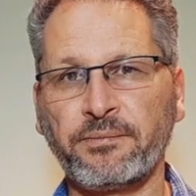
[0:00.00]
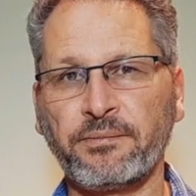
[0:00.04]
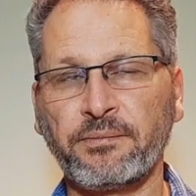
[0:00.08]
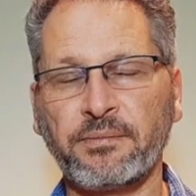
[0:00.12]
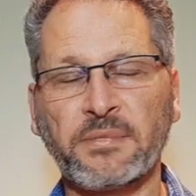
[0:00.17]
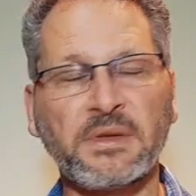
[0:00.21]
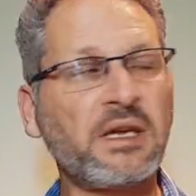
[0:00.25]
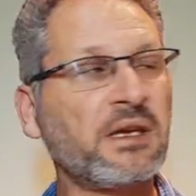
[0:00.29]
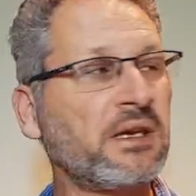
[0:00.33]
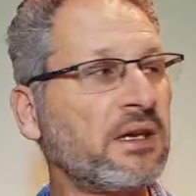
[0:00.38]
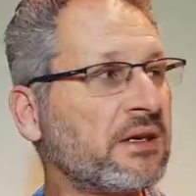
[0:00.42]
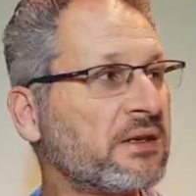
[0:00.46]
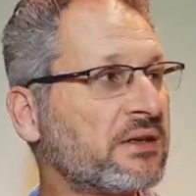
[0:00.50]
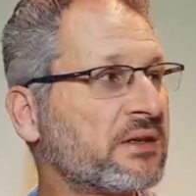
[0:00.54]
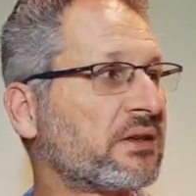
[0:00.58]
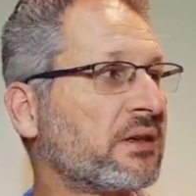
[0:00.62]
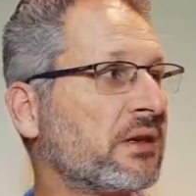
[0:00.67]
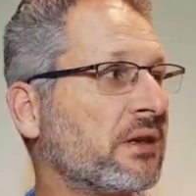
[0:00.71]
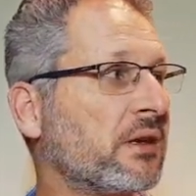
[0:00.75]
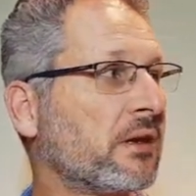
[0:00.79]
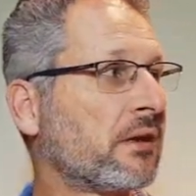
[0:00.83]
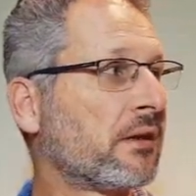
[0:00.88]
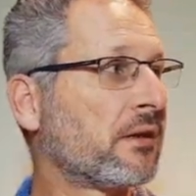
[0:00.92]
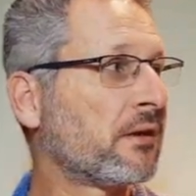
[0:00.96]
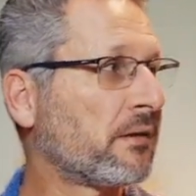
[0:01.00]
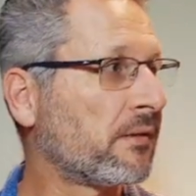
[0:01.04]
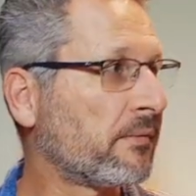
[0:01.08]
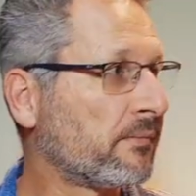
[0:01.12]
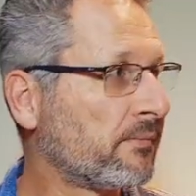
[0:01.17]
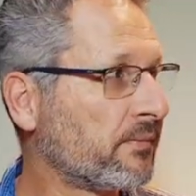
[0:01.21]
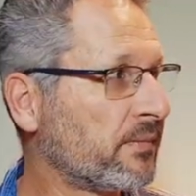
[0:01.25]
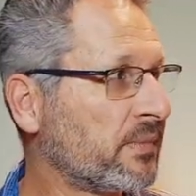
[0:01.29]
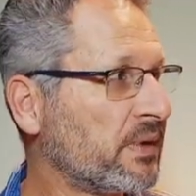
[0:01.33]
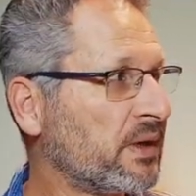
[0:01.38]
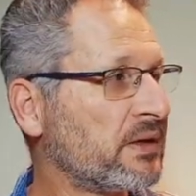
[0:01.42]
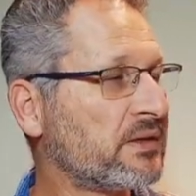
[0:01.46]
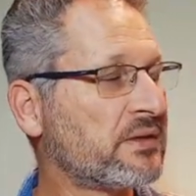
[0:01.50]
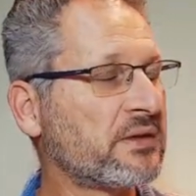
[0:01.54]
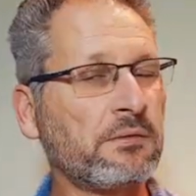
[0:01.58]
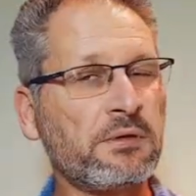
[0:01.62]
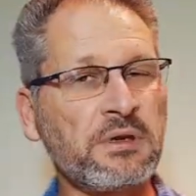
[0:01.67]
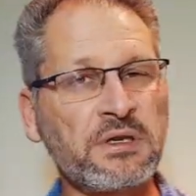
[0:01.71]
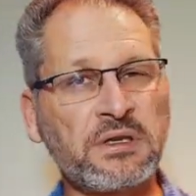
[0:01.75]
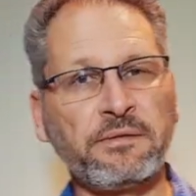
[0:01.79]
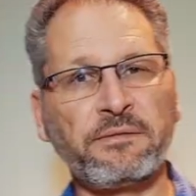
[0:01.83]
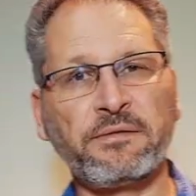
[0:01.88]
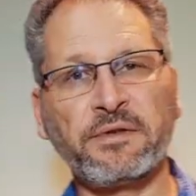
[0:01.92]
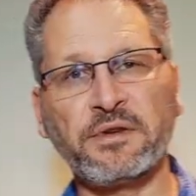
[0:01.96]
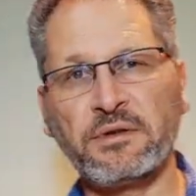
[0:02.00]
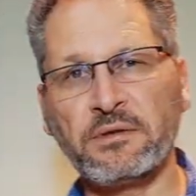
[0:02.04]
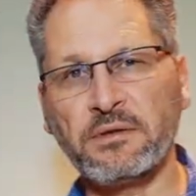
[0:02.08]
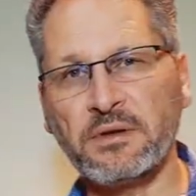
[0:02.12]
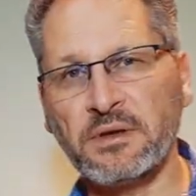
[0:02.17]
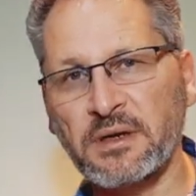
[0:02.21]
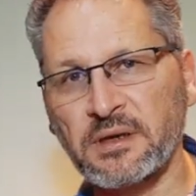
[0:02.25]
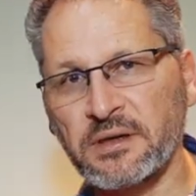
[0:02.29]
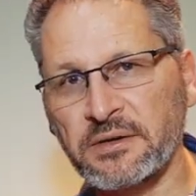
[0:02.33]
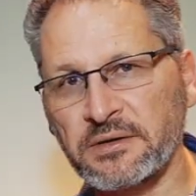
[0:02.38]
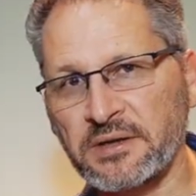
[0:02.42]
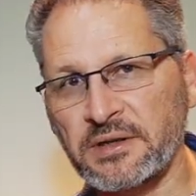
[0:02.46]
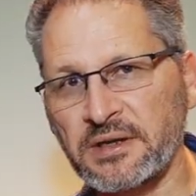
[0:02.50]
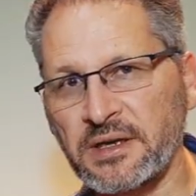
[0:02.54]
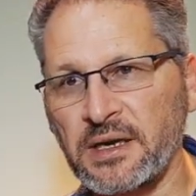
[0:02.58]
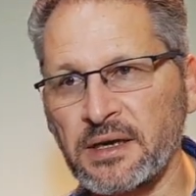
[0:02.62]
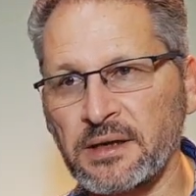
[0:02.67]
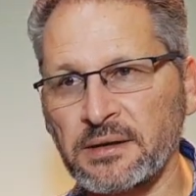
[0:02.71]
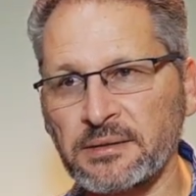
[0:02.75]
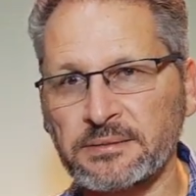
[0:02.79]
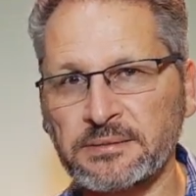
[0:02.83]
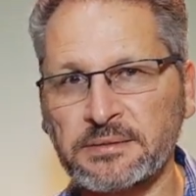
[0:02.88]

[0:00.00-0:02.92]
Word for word: Now, here's, here's the question for you and I today.